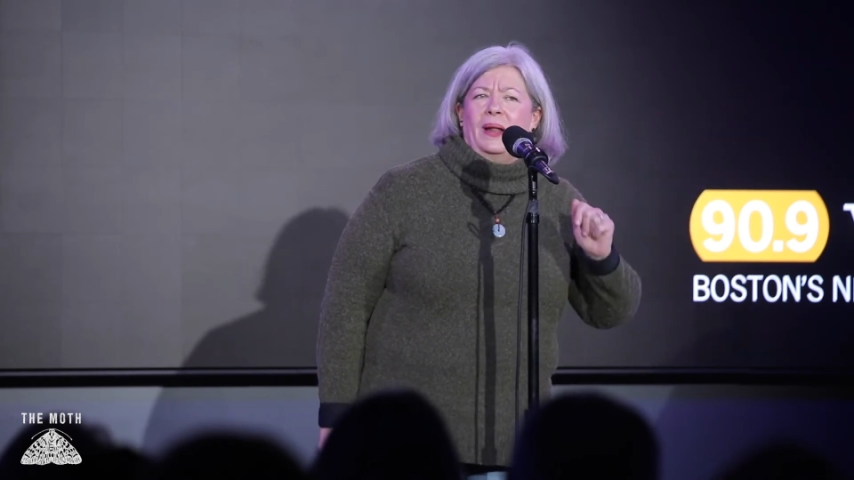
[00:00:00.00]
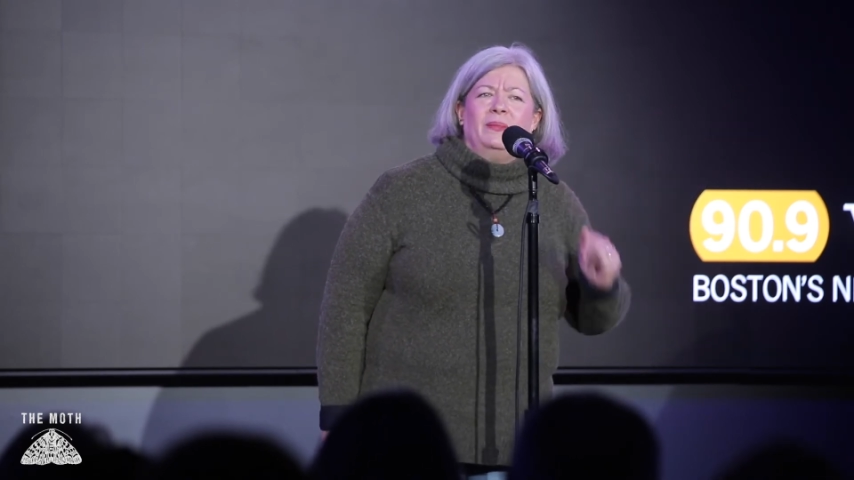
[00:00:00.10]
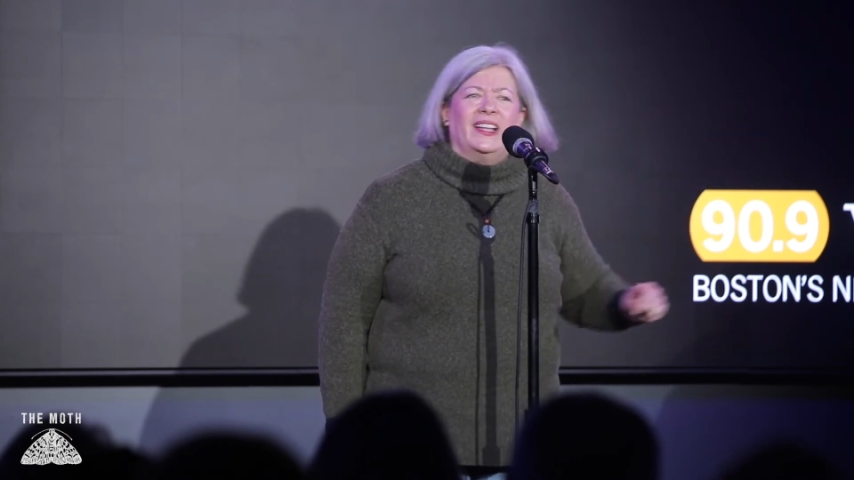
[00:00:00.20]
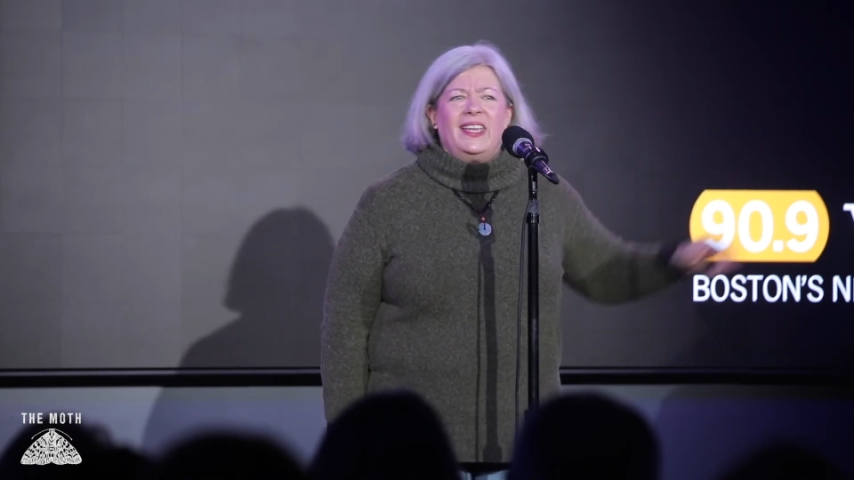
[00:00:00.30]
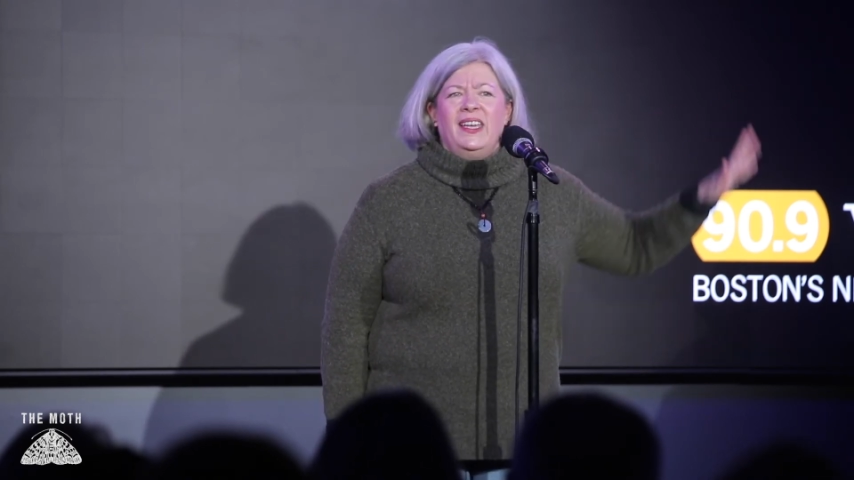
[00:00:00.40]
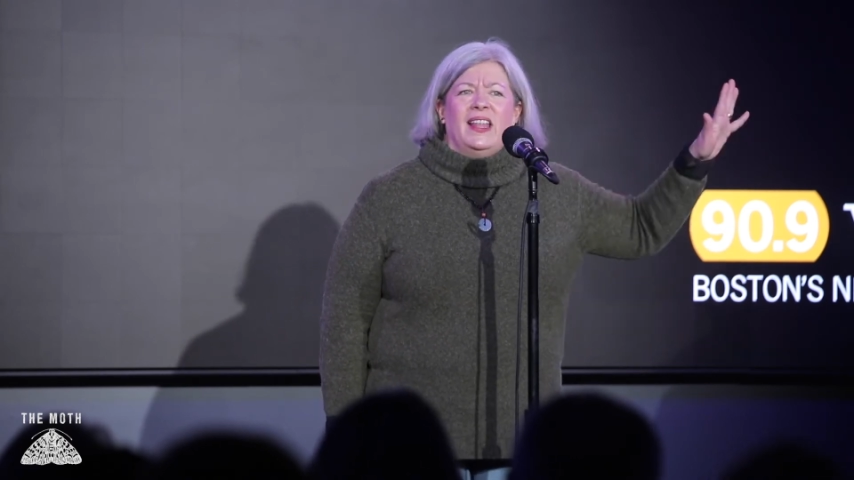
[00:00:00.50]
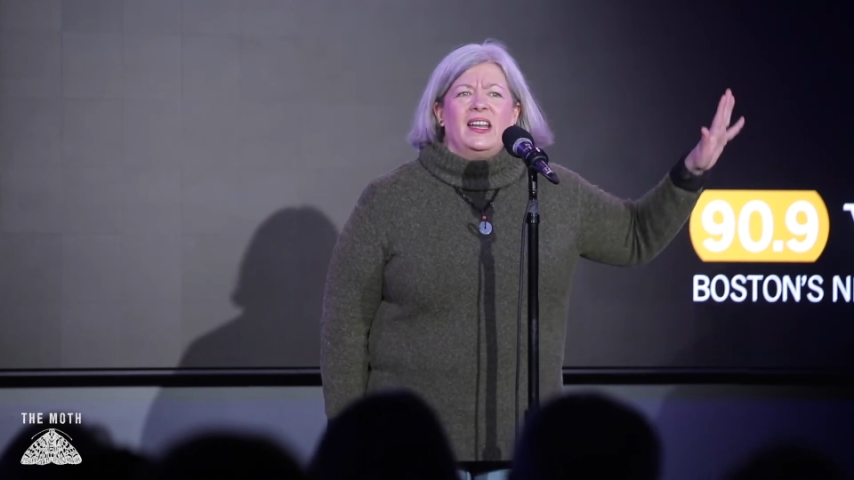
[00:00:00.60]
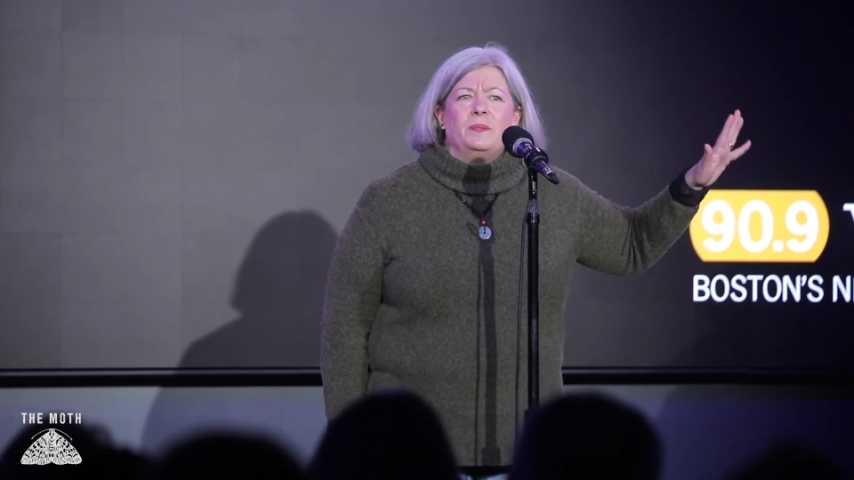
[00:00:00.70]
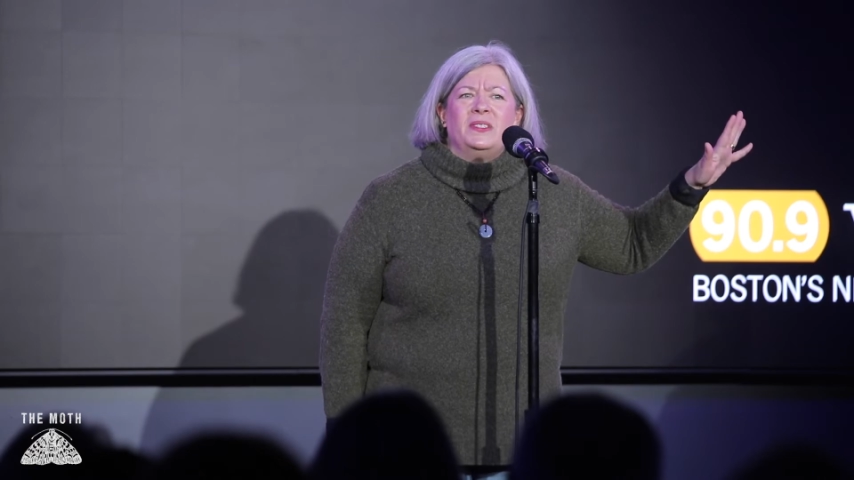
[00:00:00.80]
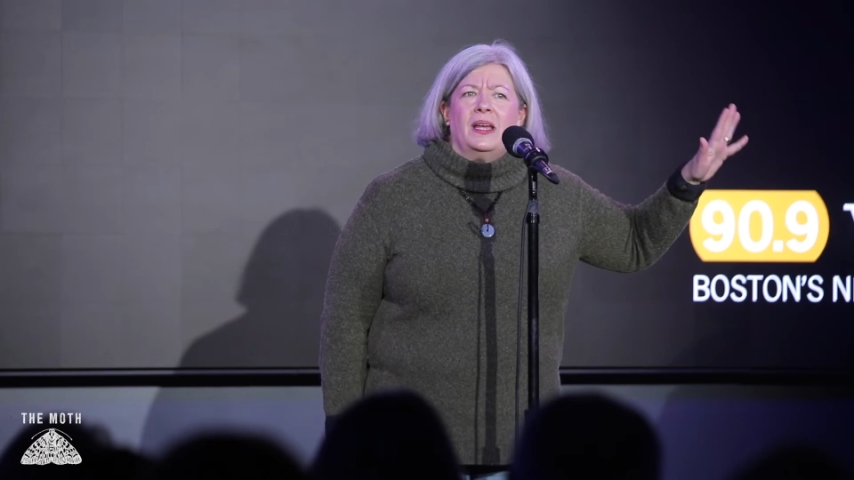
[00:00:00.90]
I'm going to kick that
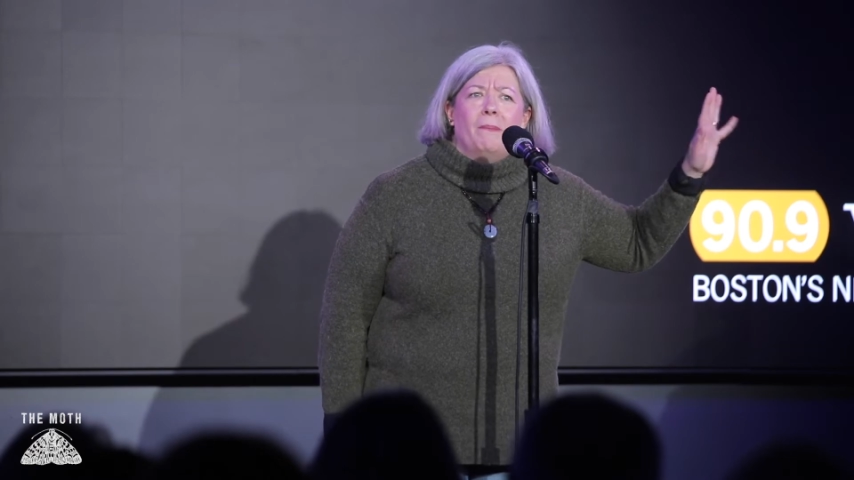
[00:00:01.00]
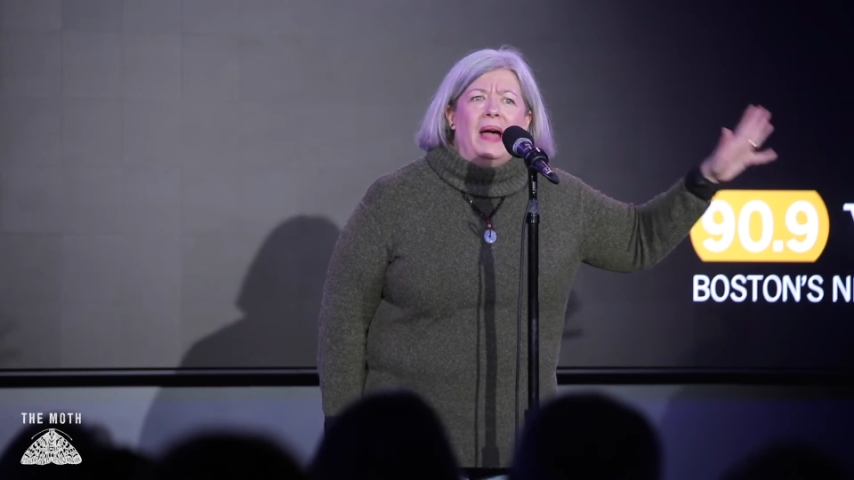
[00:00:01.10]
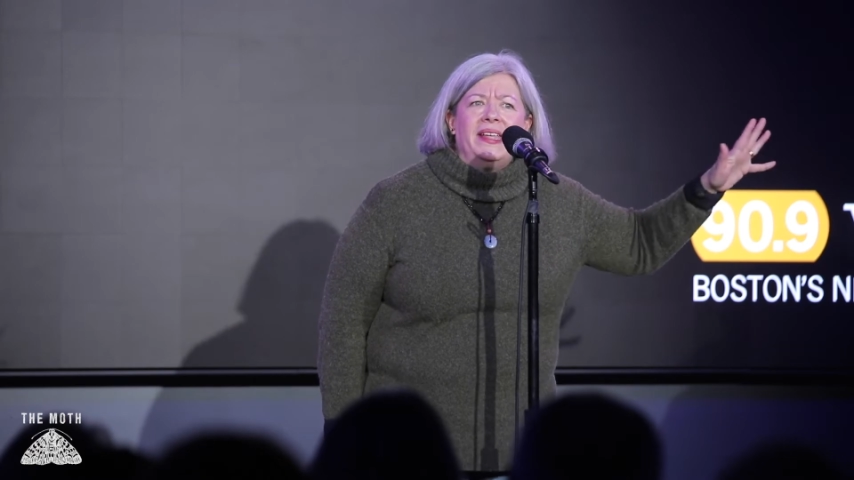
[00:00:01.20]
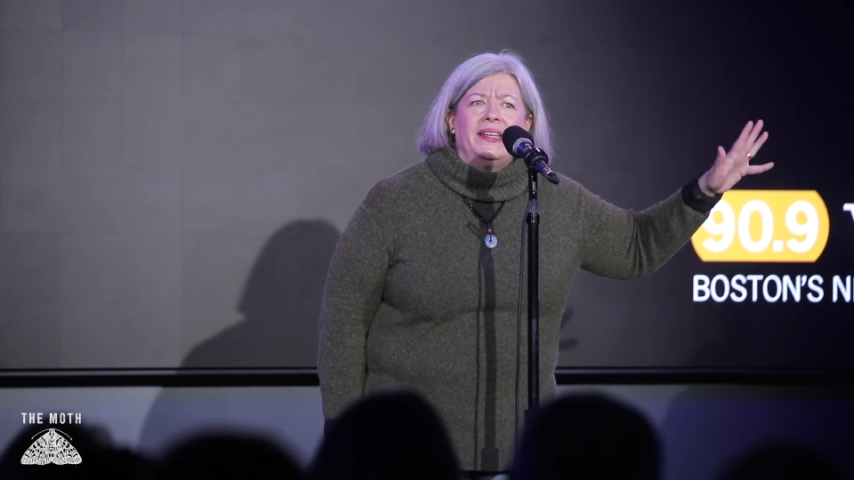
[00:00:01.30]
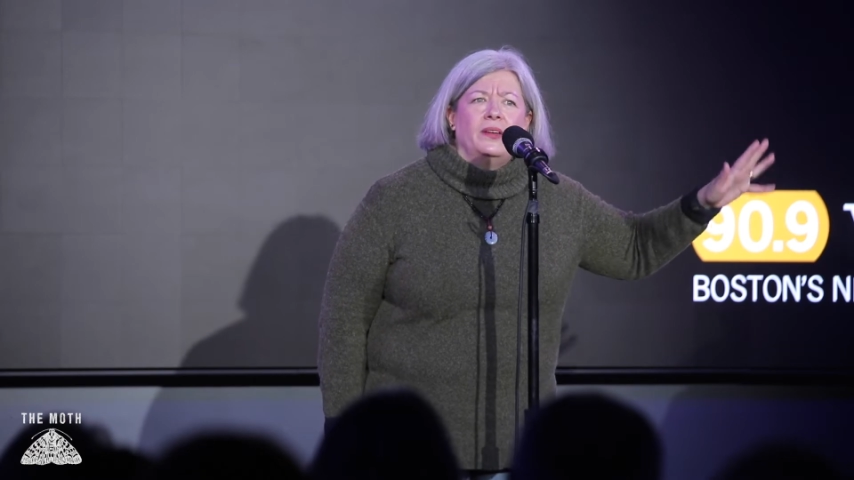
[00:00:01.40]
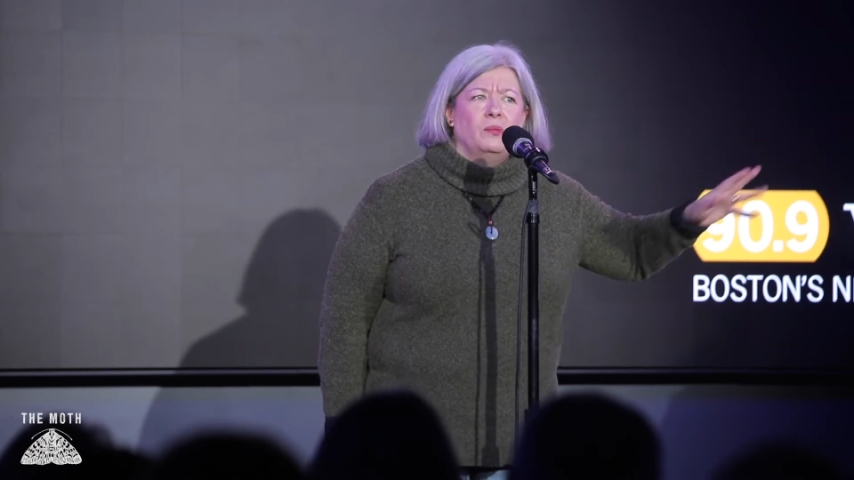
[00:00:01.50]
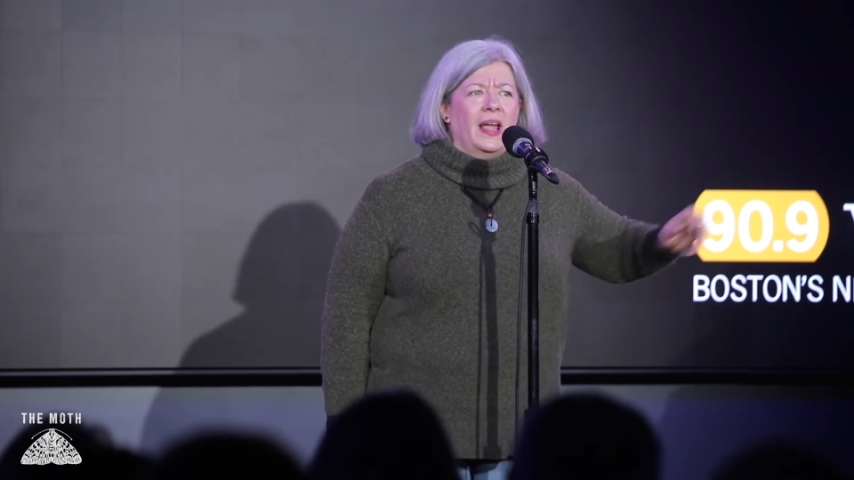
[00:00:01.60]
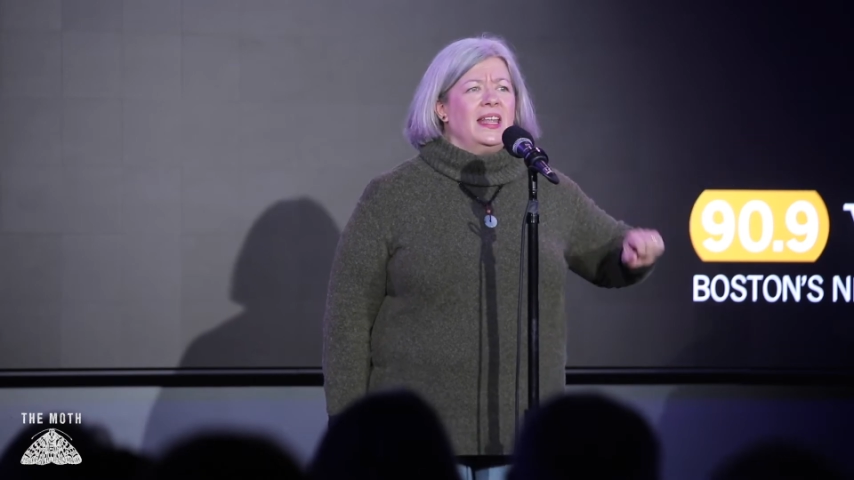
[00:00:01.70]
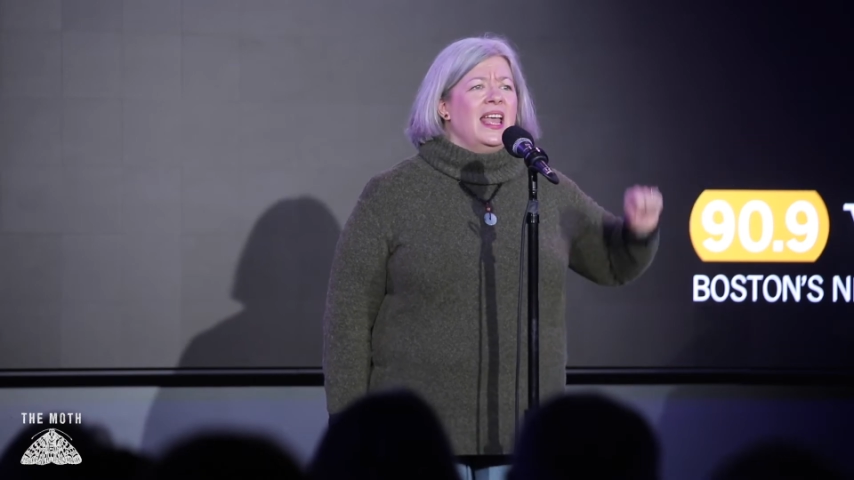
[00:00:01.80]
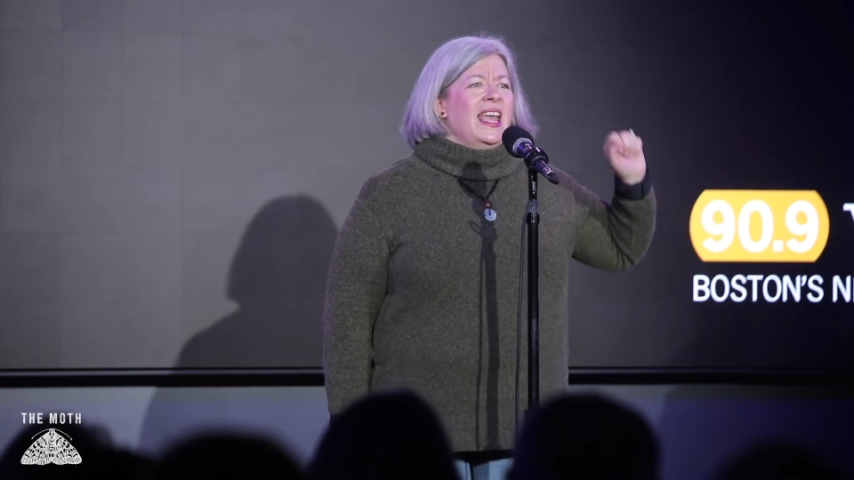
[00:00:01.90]
up to Mike, right?